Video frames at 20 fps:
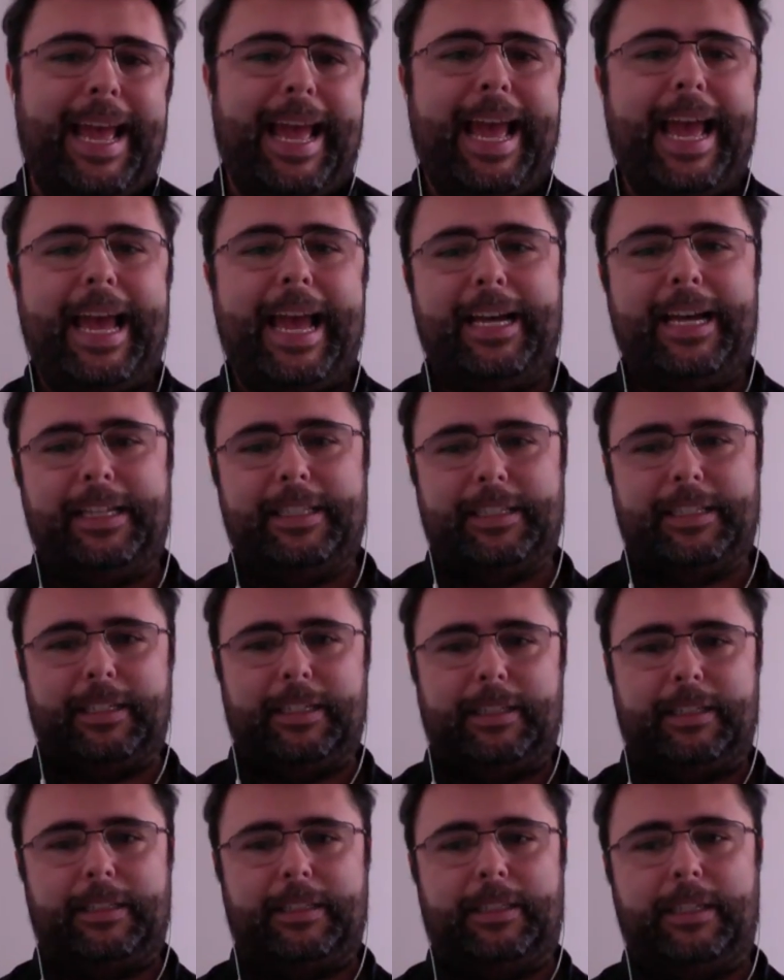and
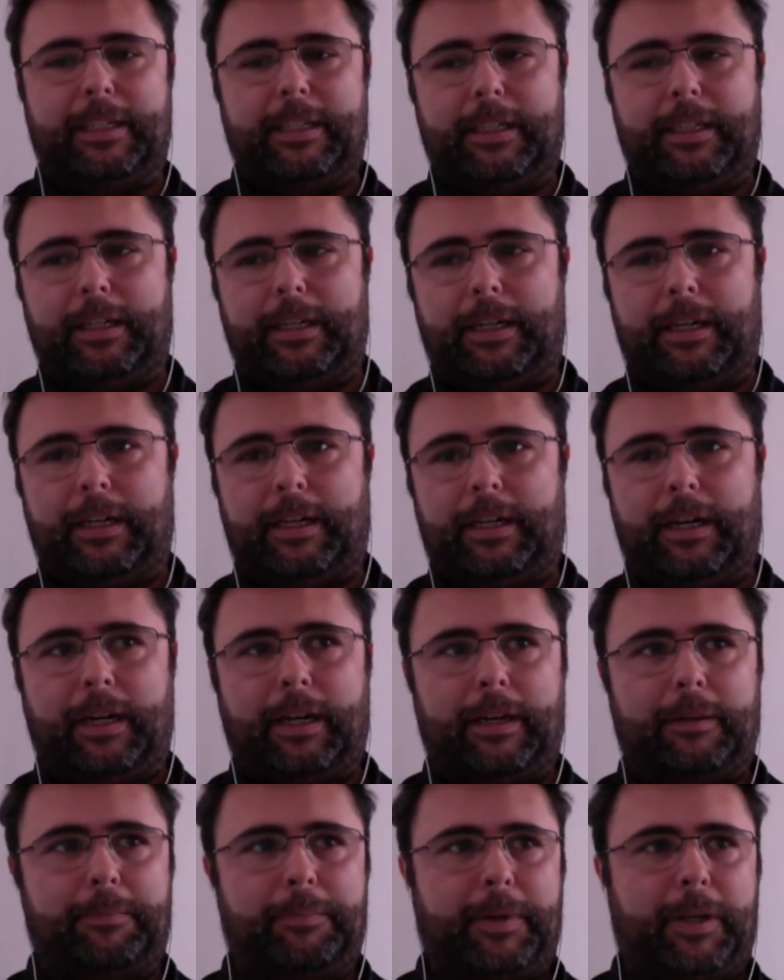
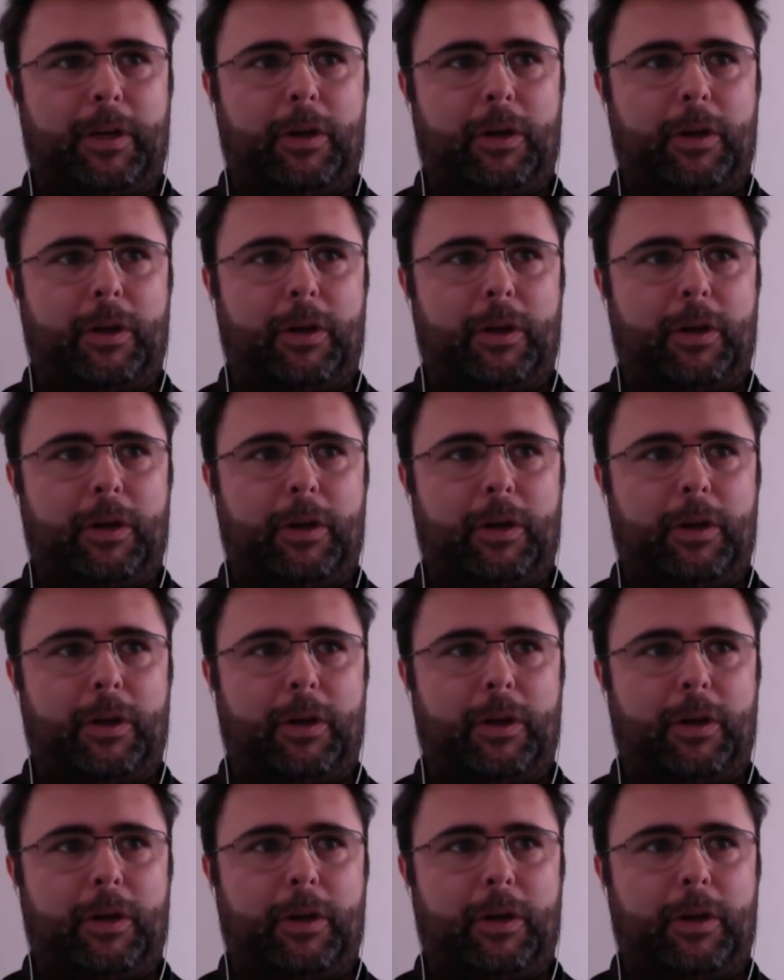the